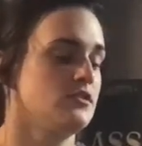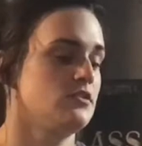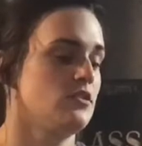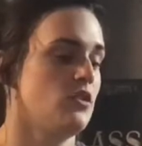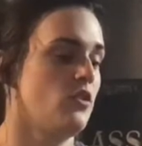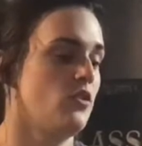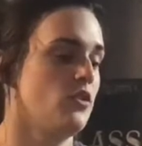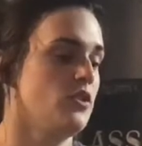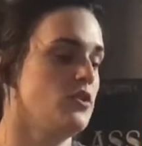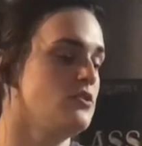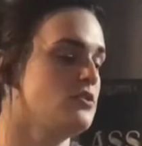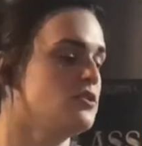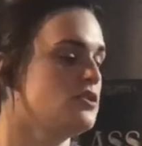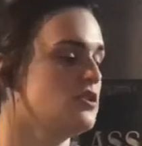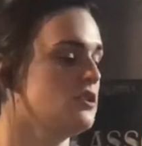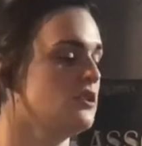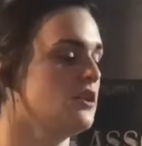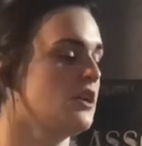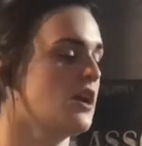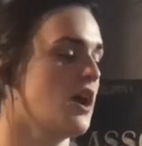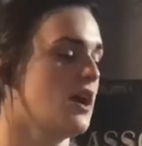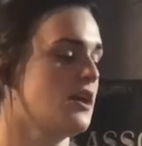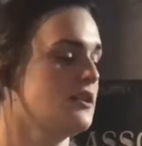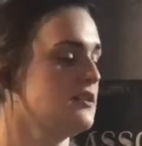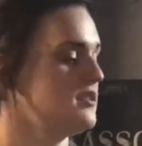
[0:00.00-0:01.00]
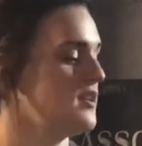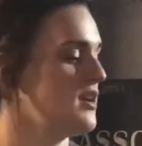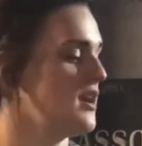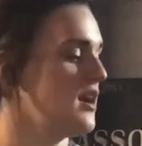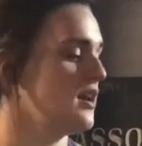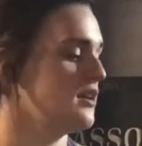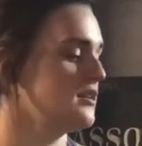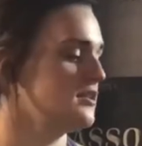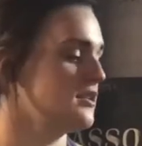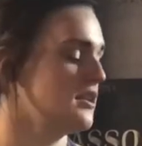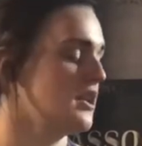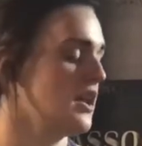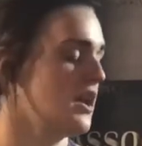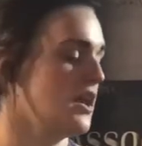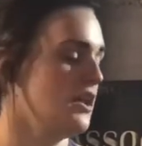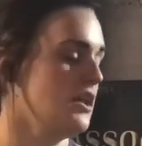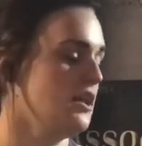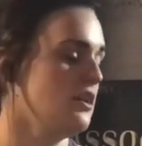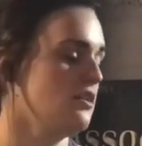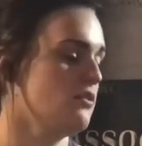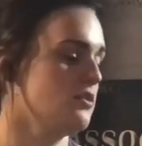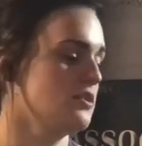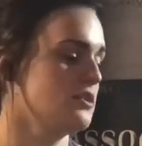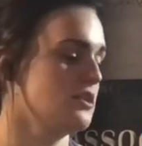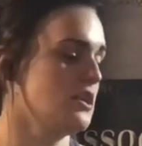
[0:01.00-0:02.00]
So you should contact
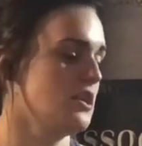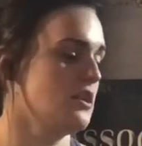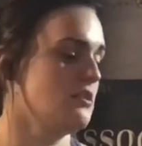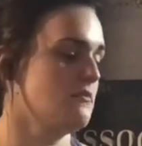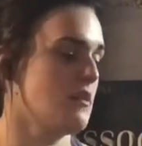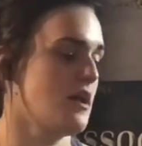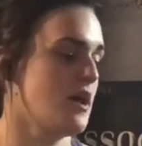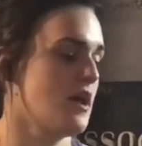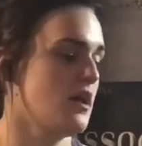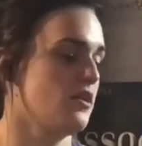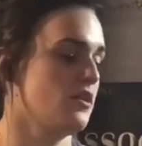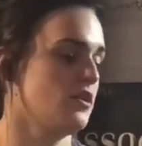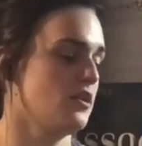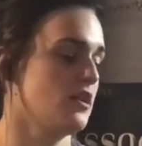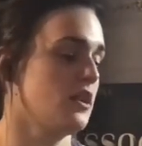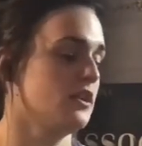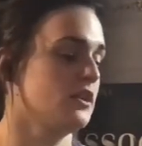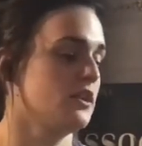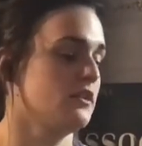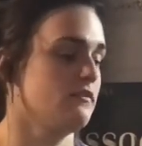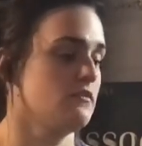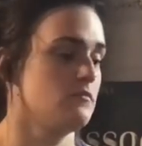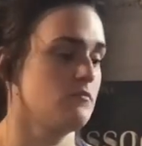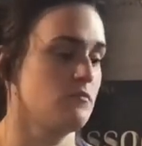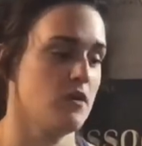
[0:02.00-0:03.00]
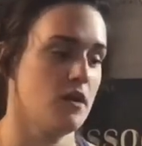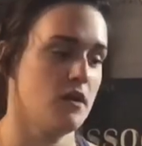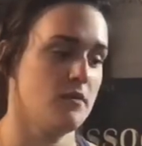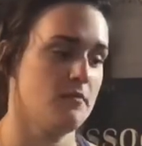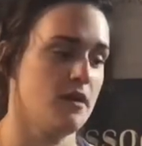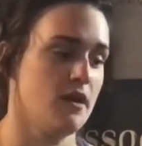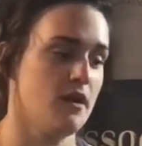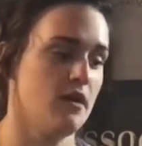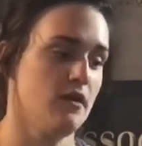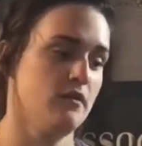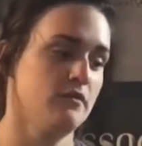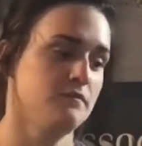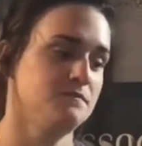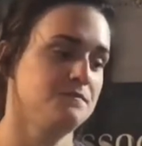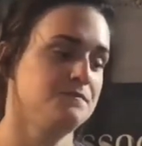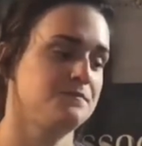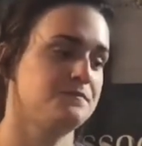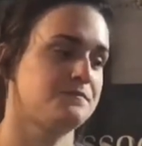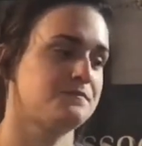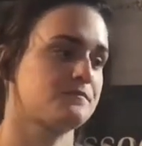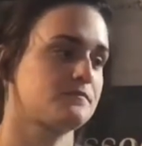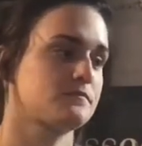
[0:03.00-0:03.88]
Kenny or Tim at Not Given Barbell.